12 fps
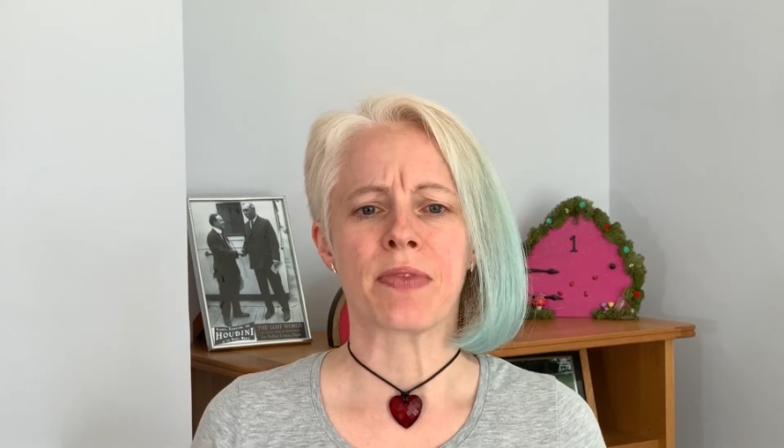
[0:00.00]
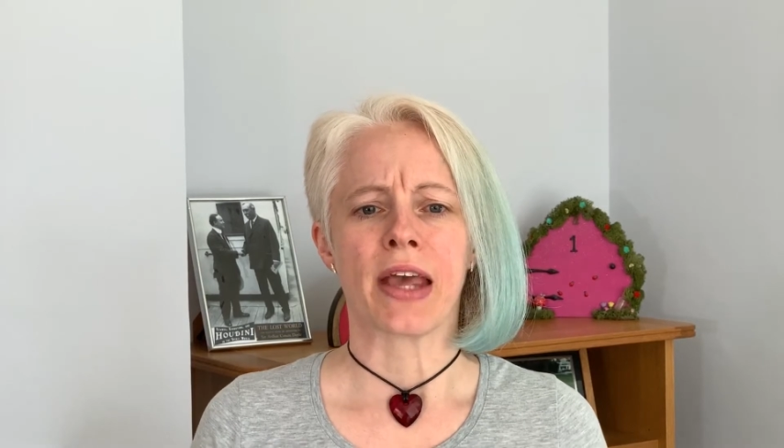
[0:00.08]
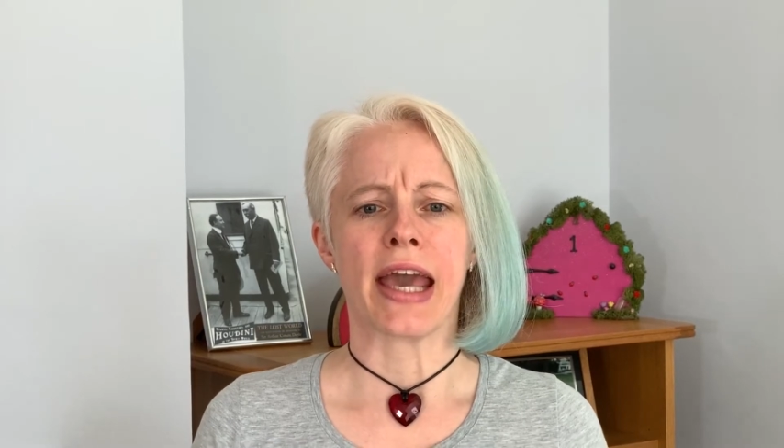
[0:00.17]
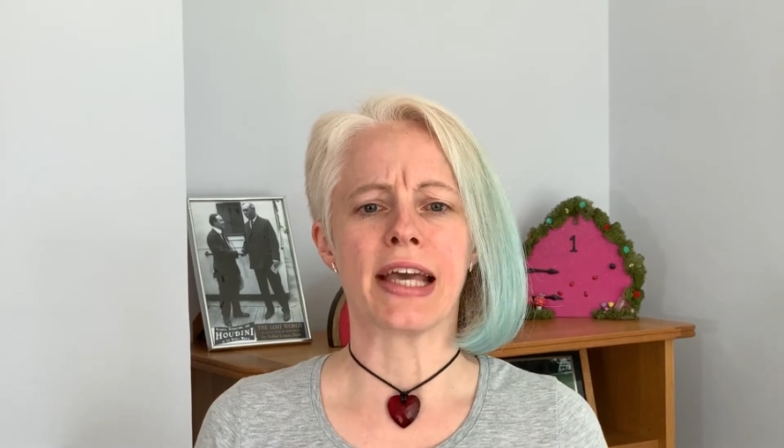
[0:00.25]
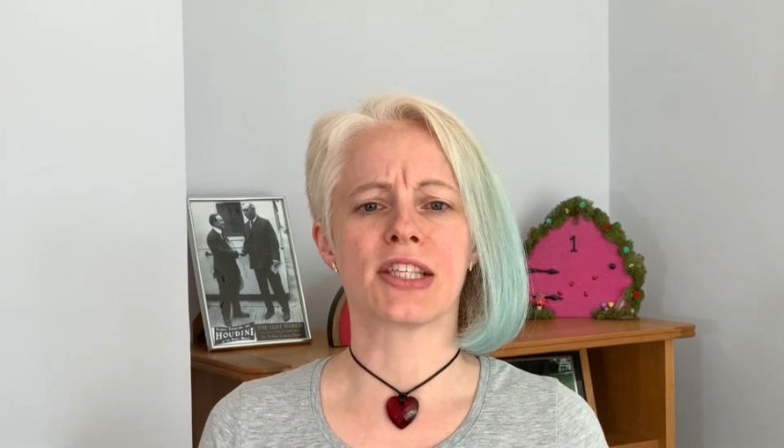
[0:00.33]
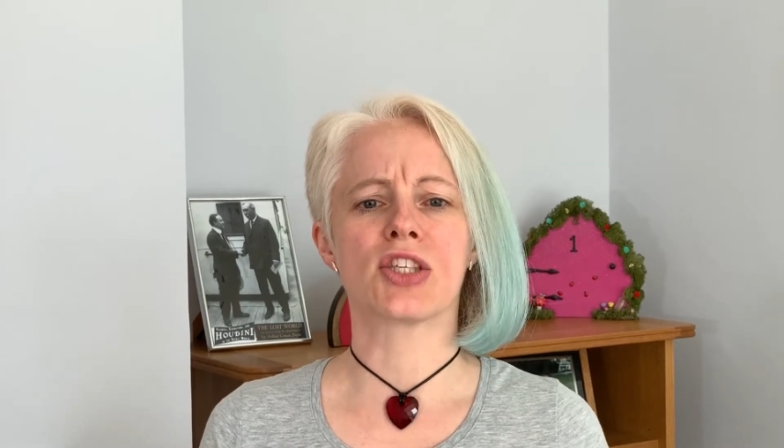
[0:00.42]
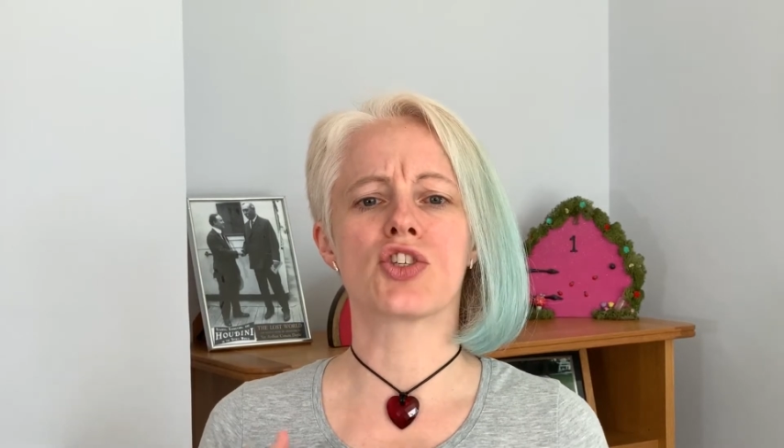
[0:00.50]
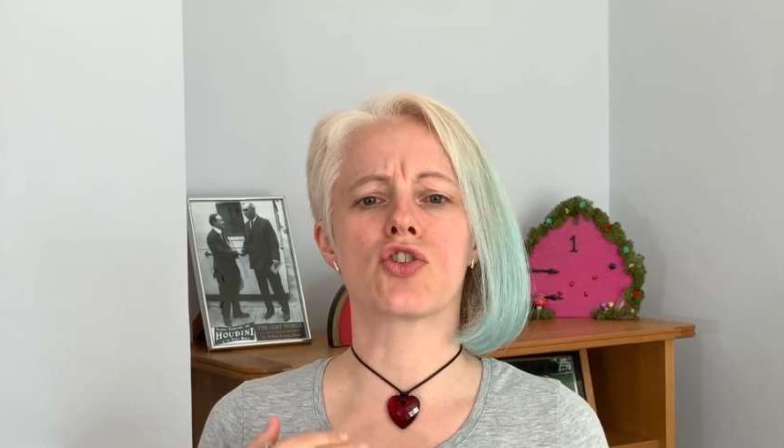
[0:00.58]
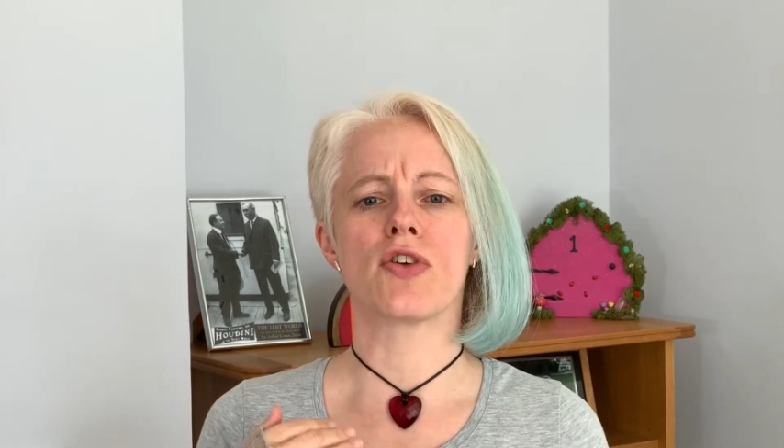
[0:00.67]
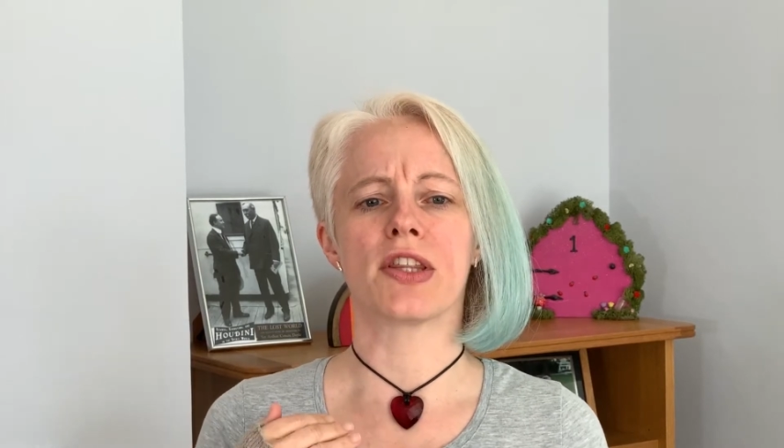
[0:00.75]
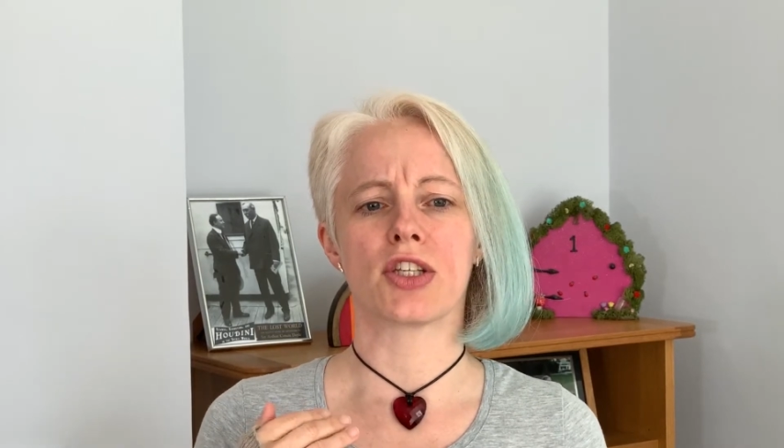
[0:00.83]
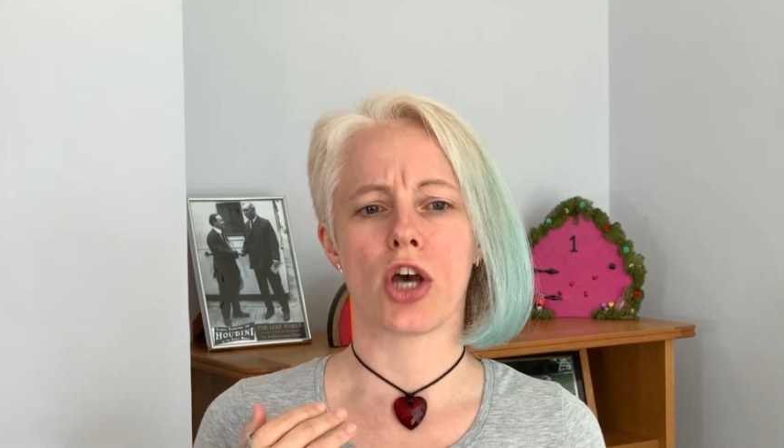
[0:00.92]
It's a
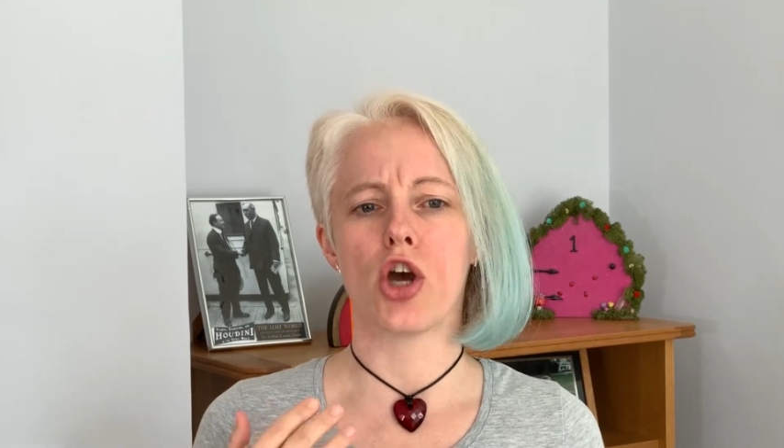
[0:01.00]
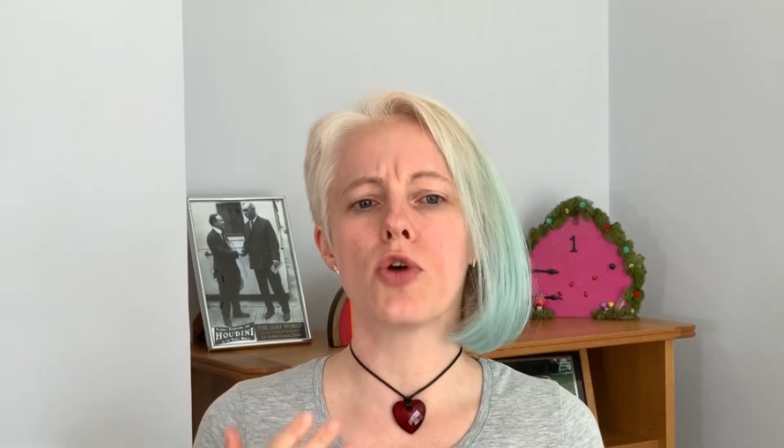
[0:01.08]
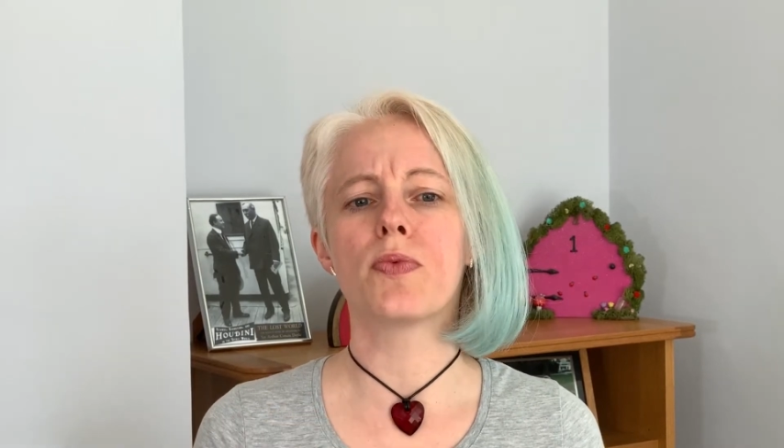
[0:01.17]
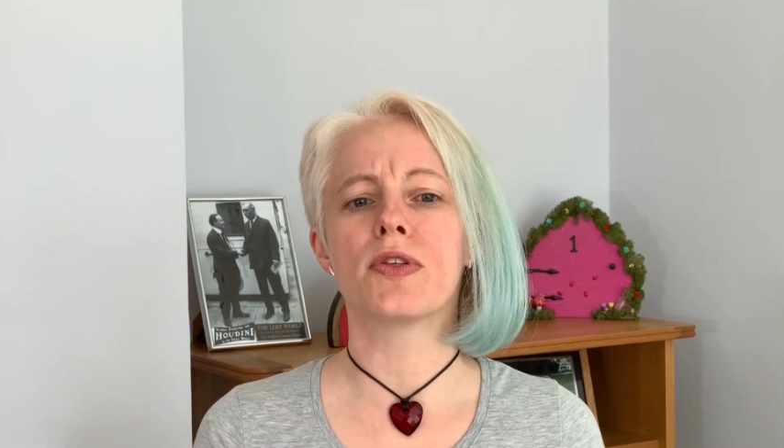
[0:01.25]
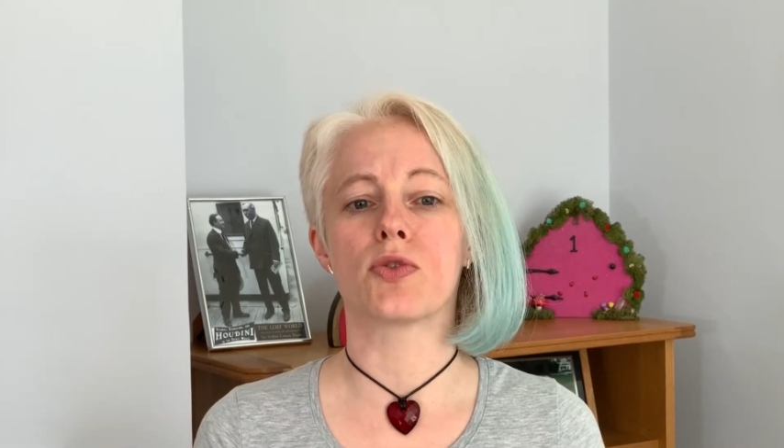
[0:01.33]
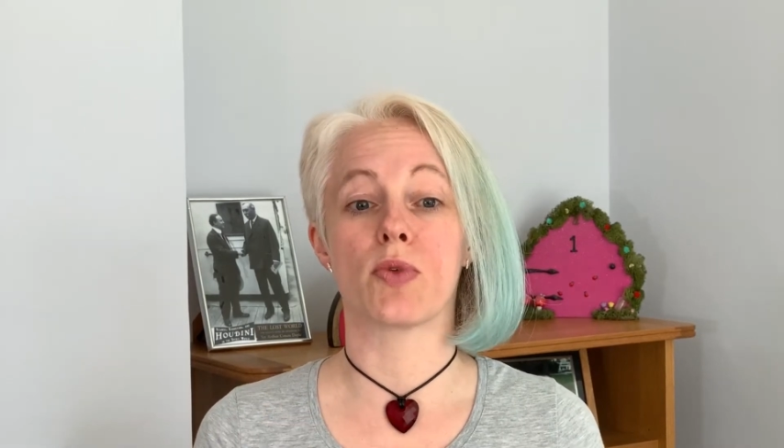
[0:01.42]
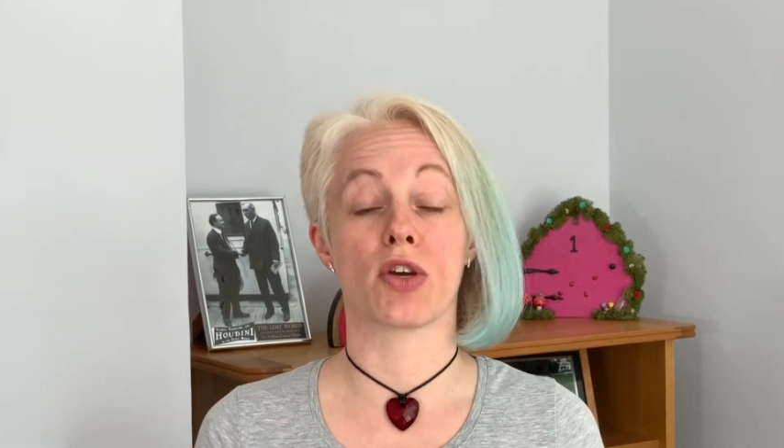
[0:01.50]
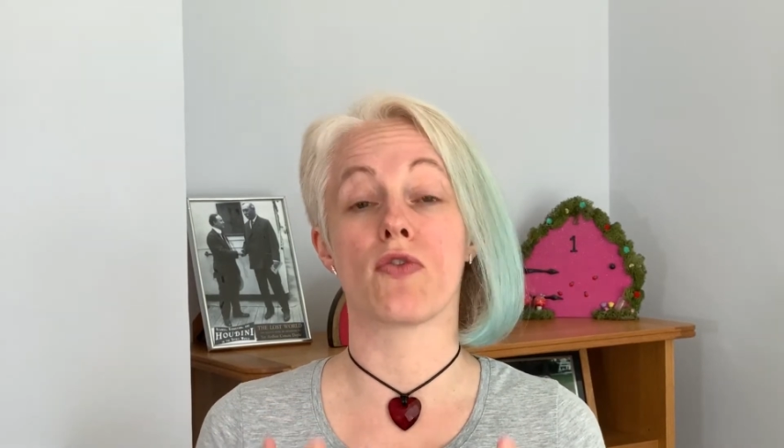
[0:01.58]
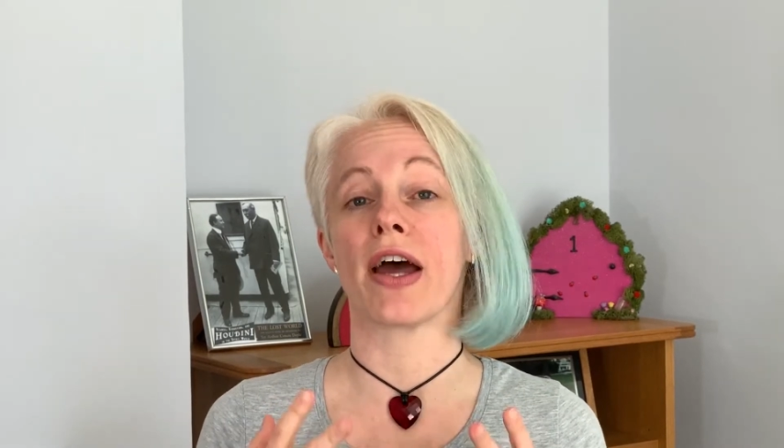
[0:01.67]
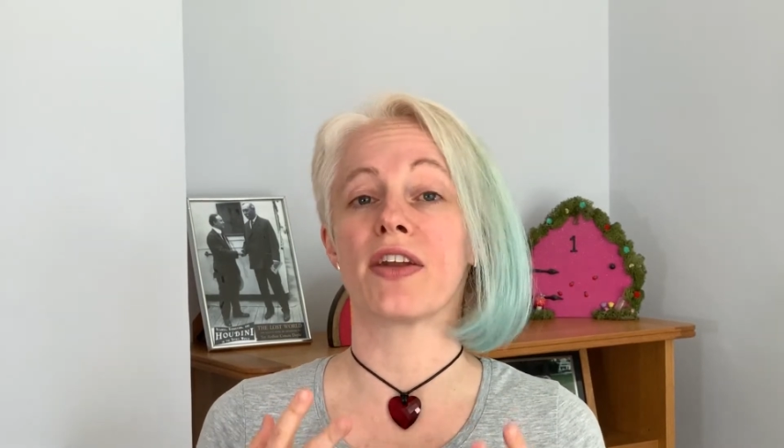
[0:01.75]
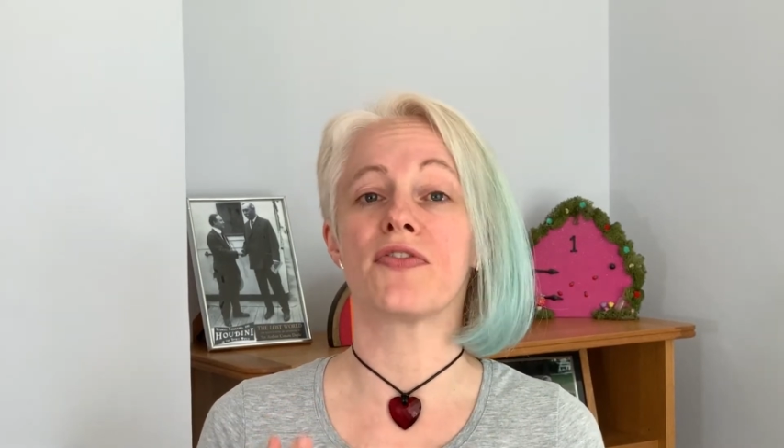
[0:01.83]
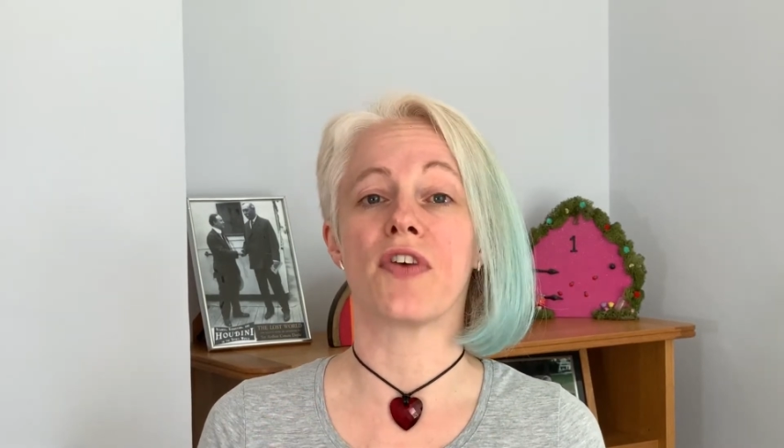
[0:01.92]
story that opens with a
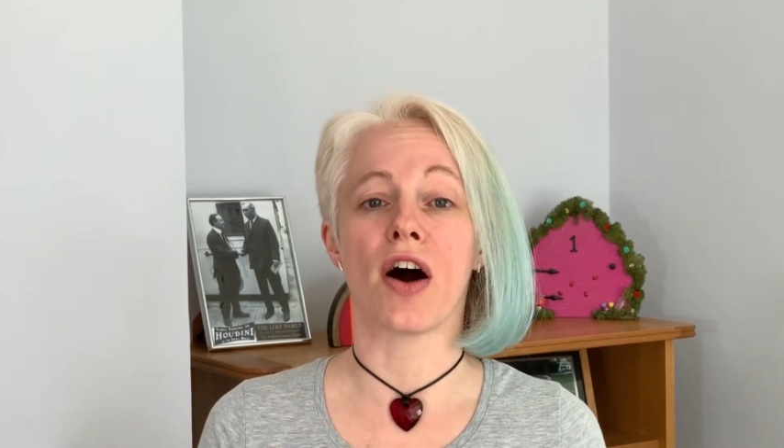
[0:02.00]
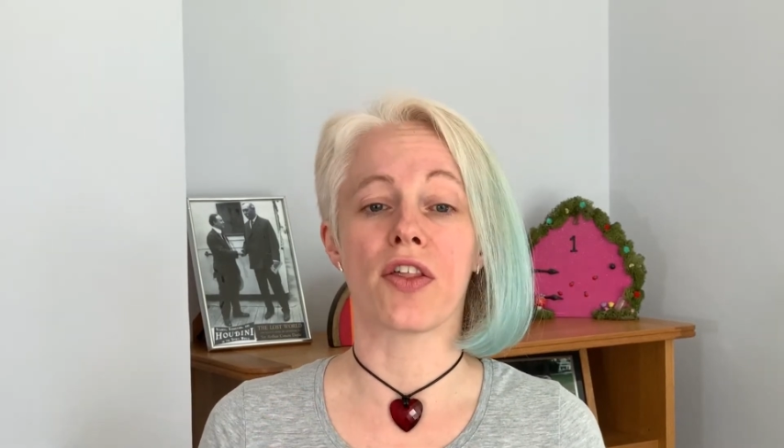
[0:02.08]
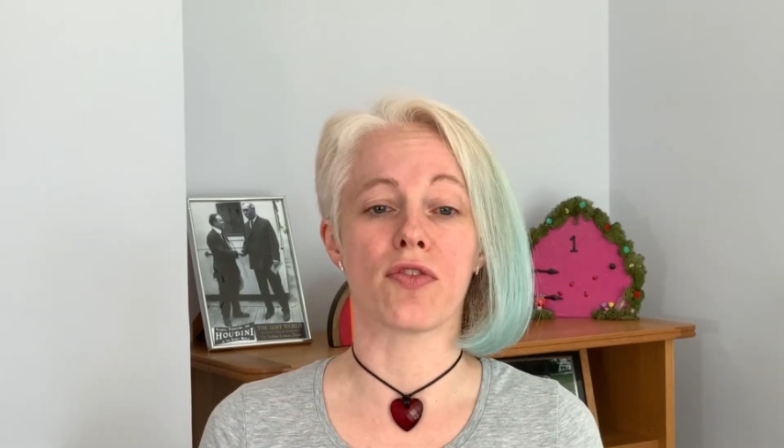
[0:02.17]
grandfather